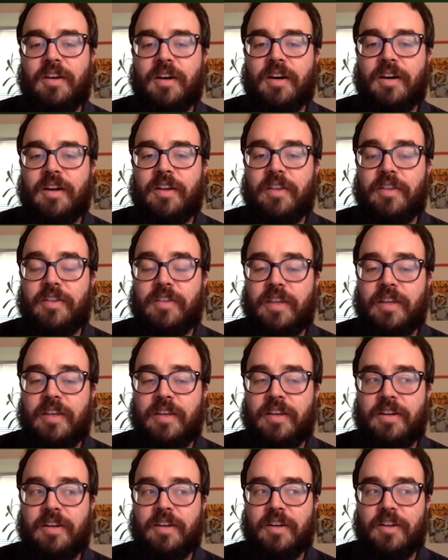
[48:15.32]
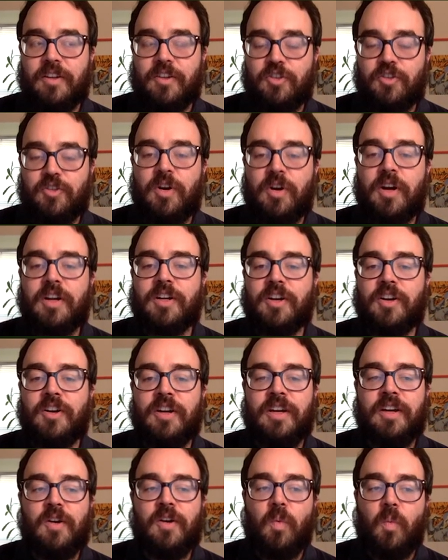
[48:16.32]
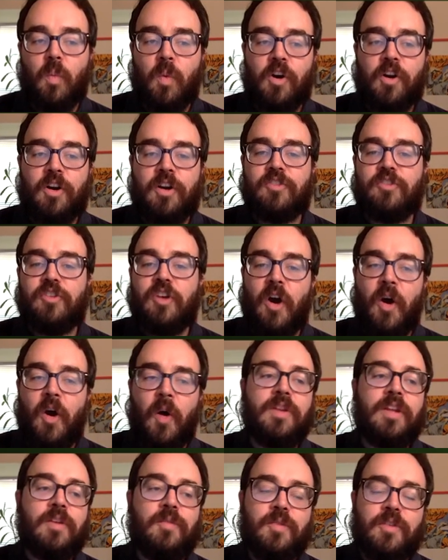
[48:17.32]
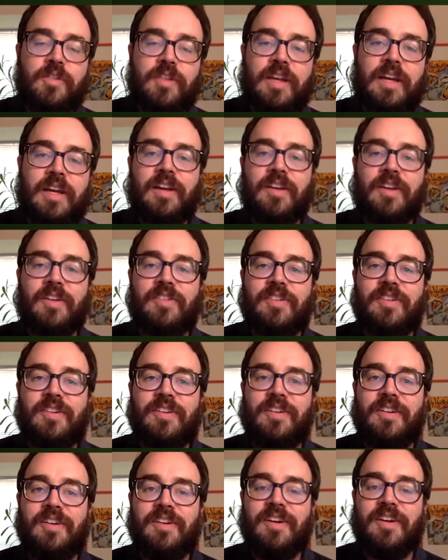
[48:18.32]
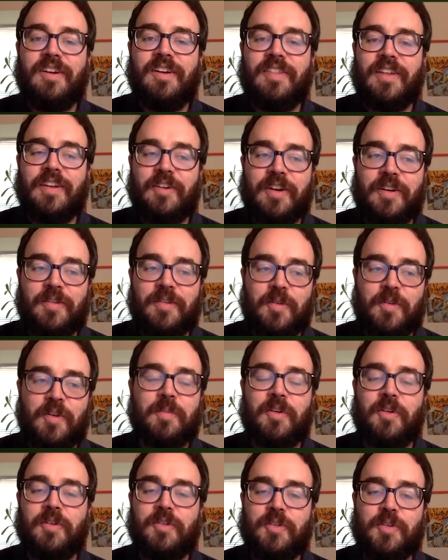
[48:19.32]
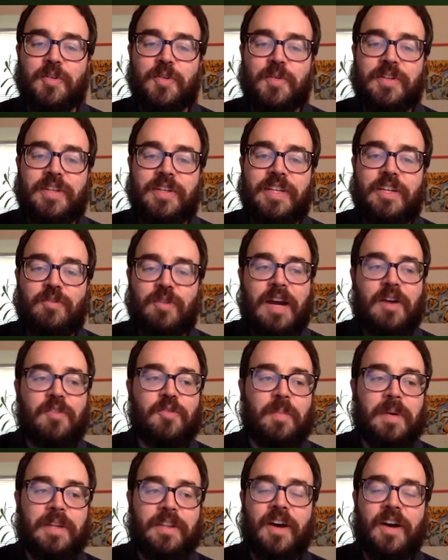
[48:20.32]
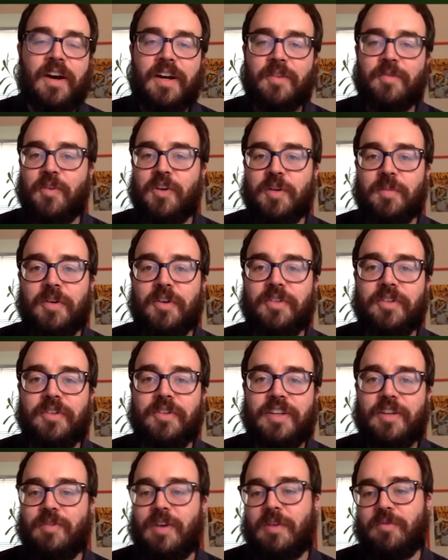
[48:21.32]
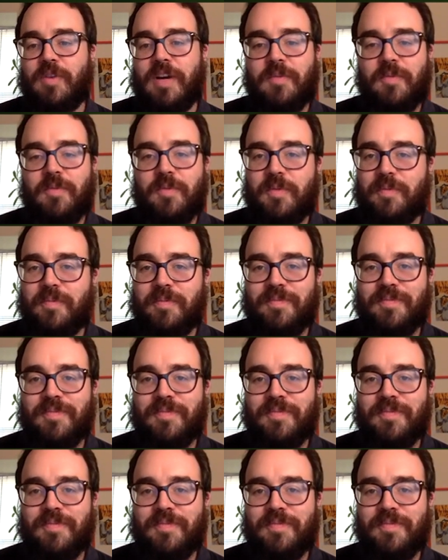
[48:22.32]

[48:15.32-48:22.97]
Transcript: uh, that the constructor works only for things that are convertible to TREF but not convertible to TREFREF.